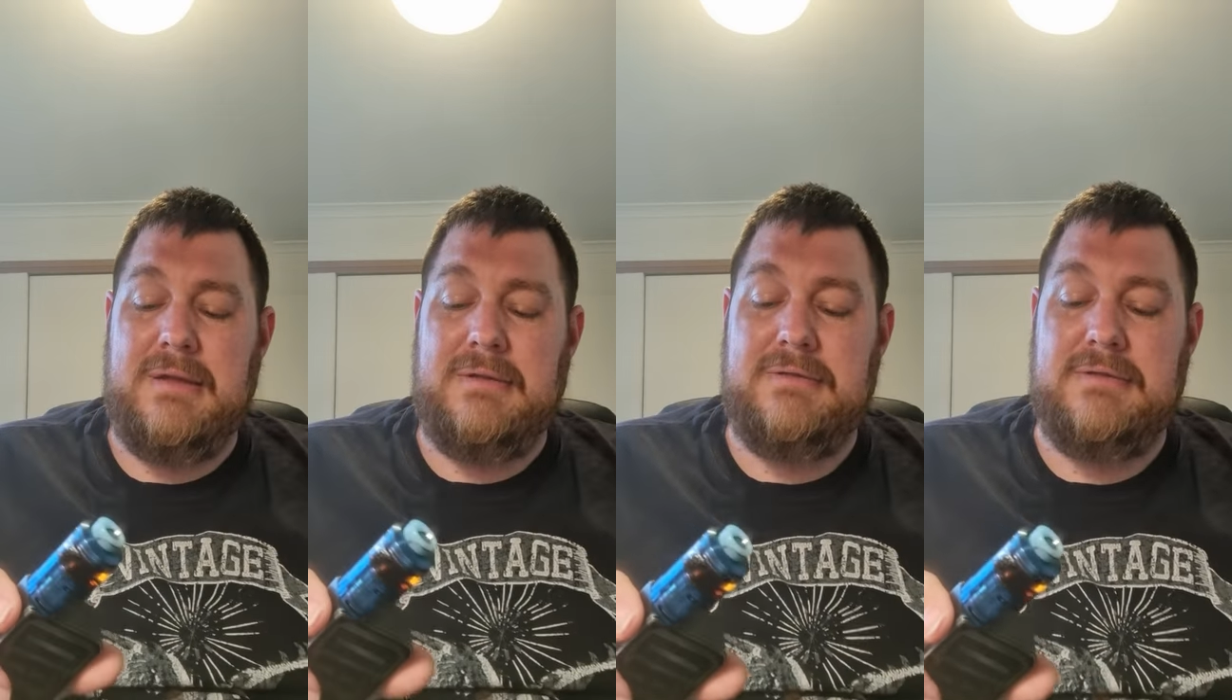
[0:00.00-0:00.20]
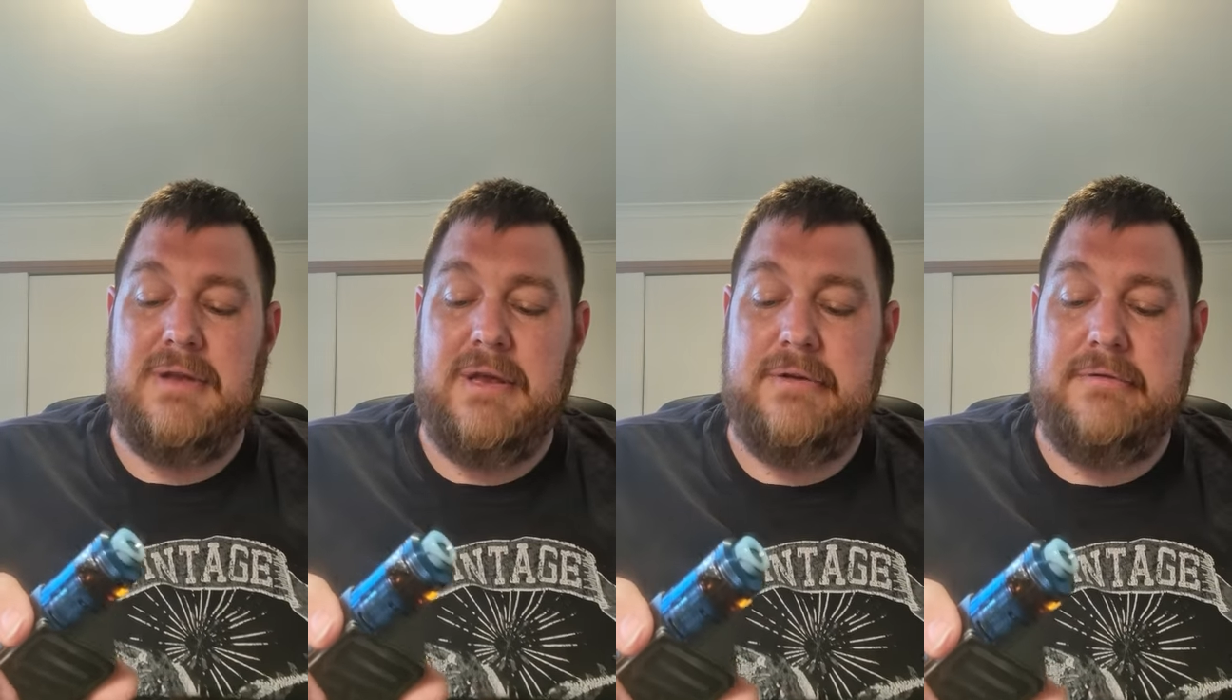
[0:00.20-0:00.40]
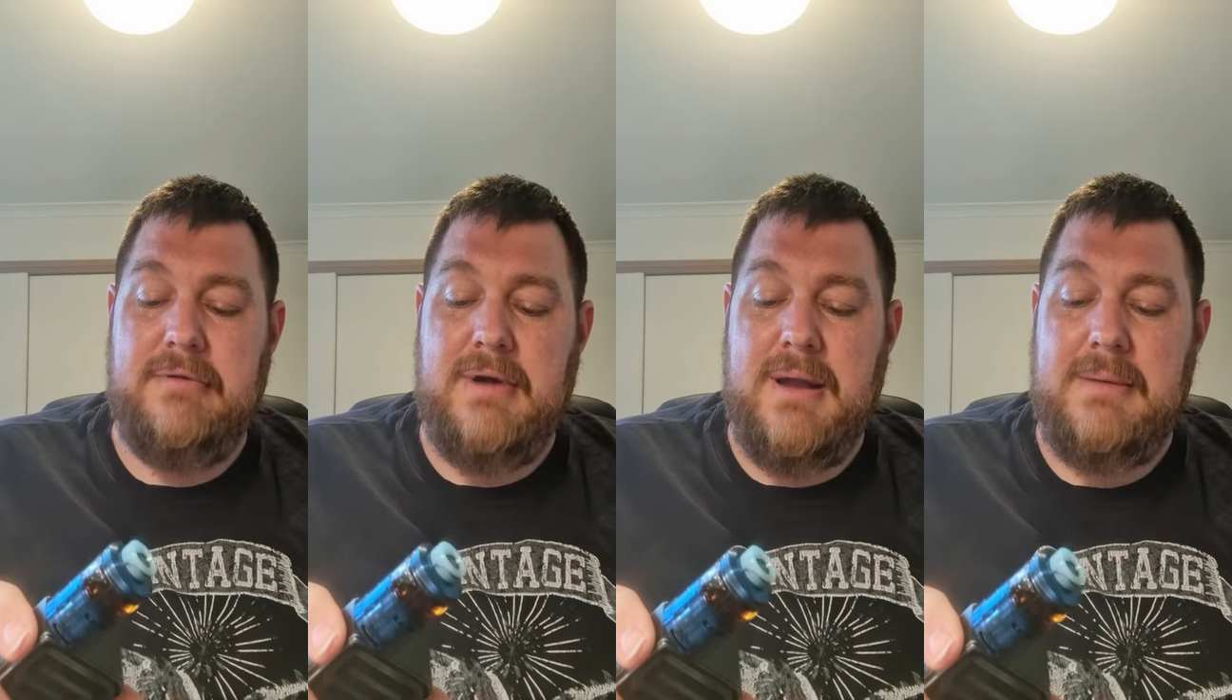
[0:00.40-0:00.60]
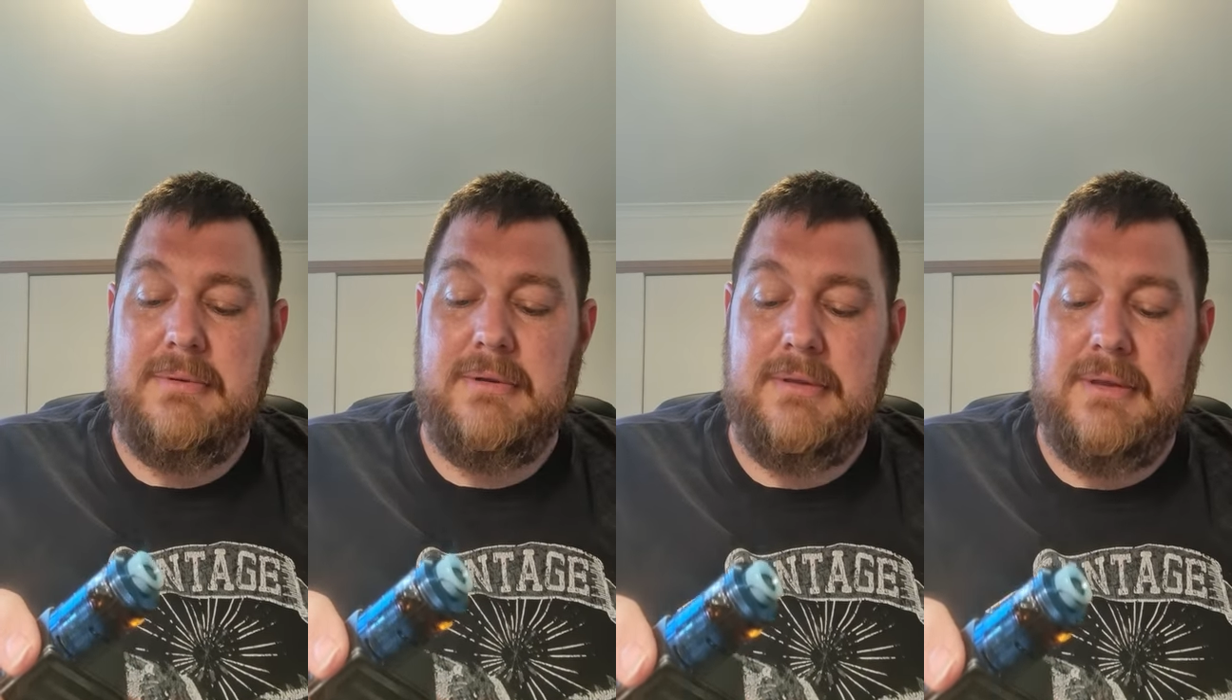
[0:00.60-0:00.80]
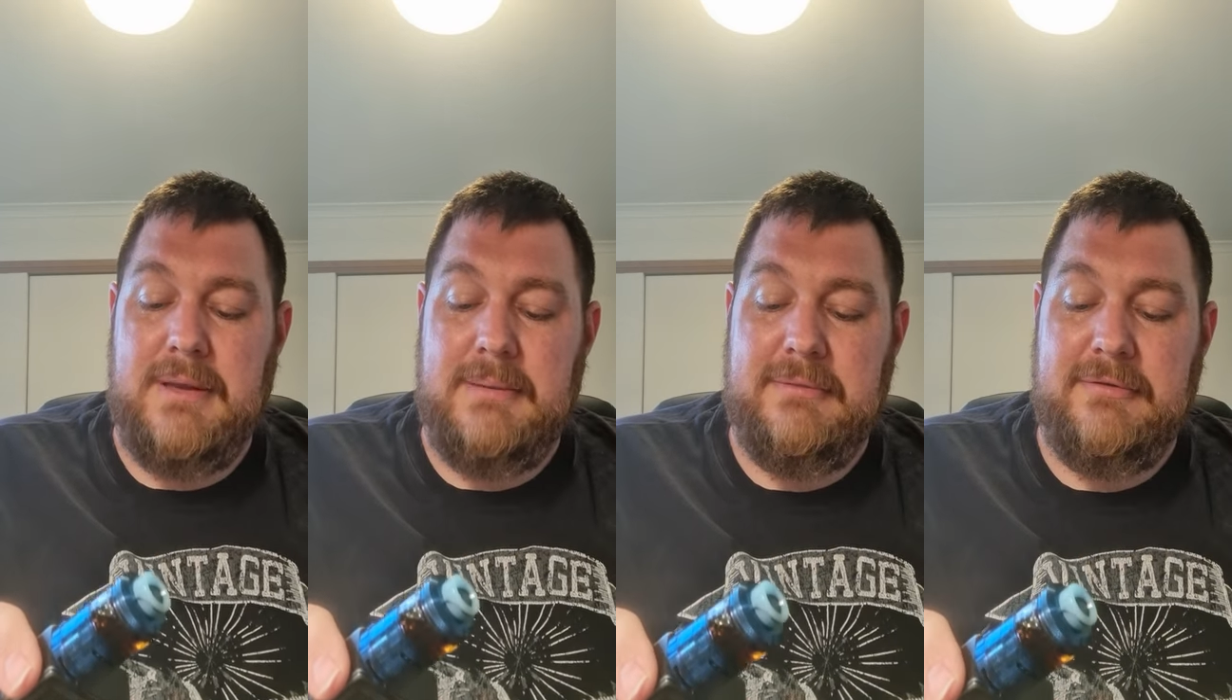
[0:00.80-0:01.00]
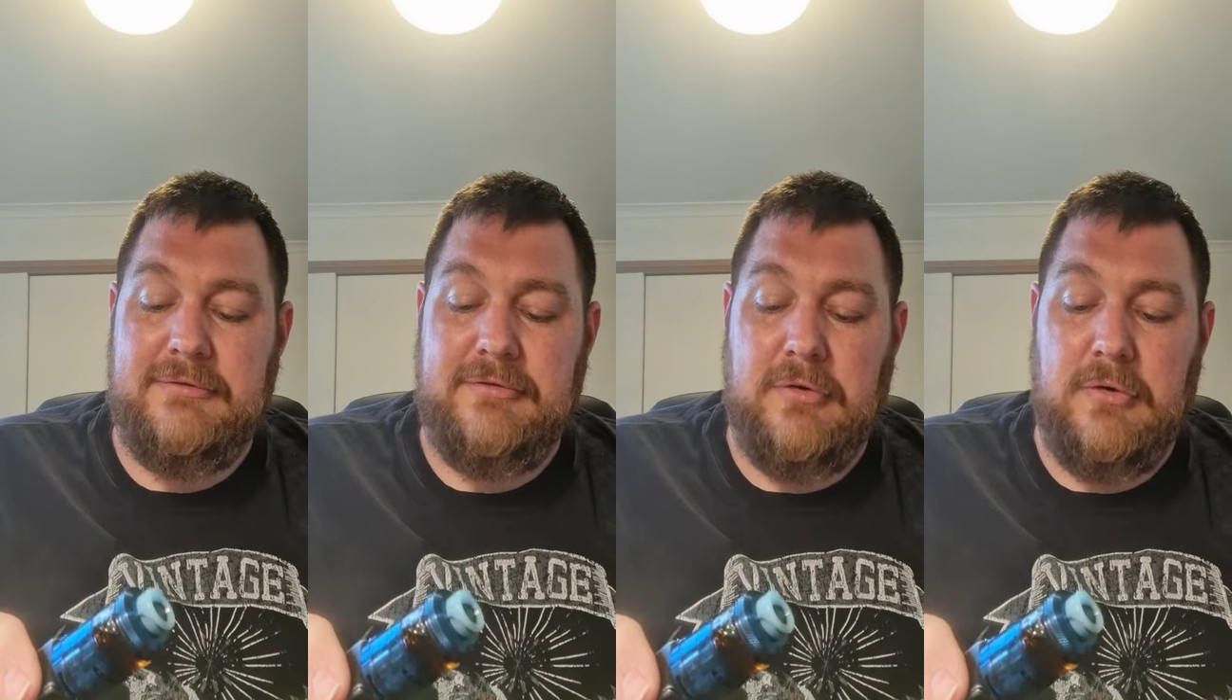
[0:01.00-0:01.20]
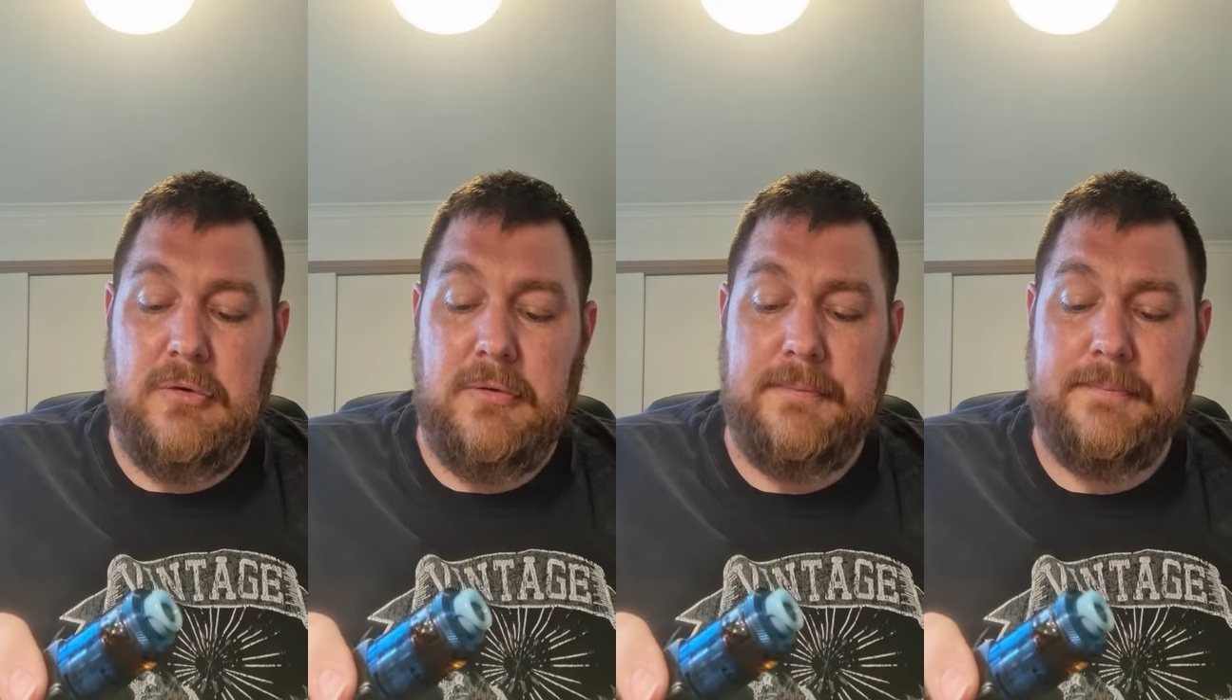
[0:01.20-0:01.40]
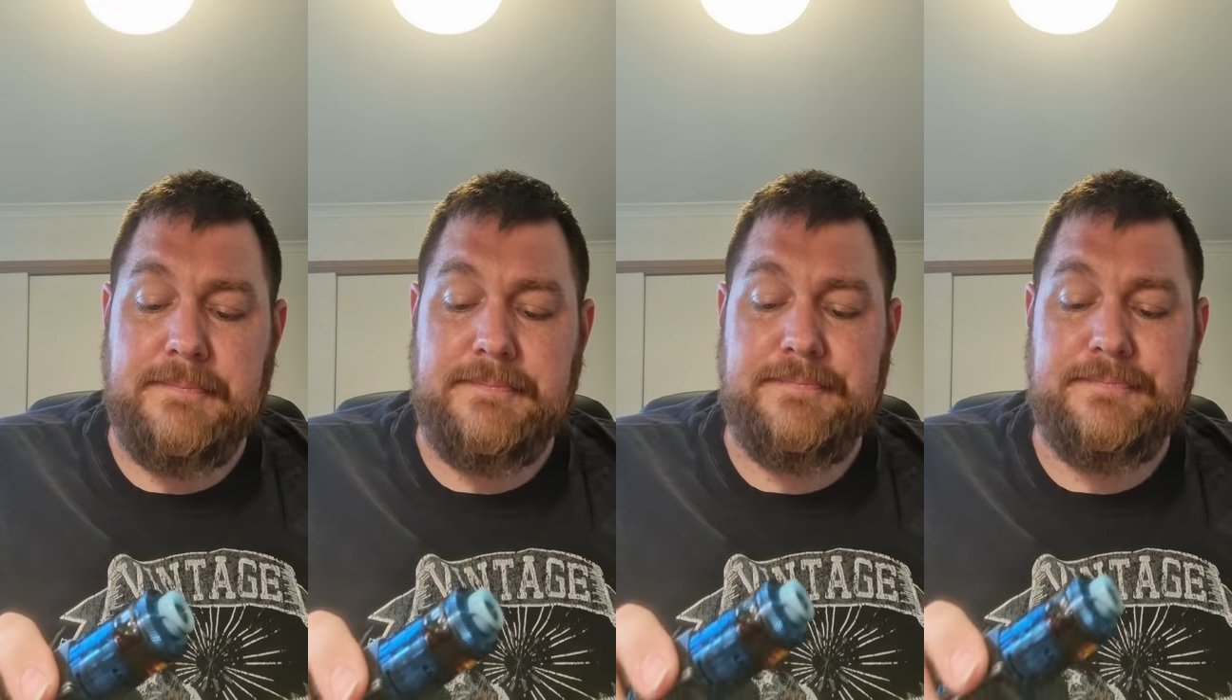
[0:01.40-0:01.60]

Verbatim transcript: dead rabbit there before.